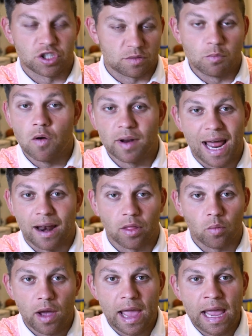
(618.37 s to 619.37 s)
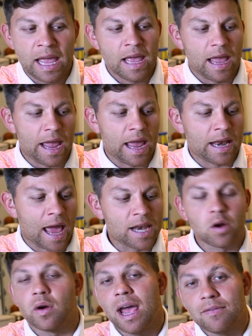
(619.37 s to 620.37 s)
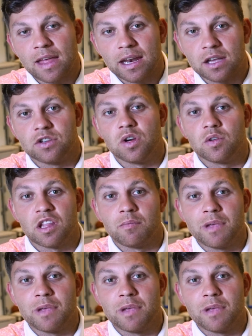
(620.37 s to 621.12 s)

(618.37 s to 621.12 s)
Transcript: just move it out of the way. And I don't have that issue with the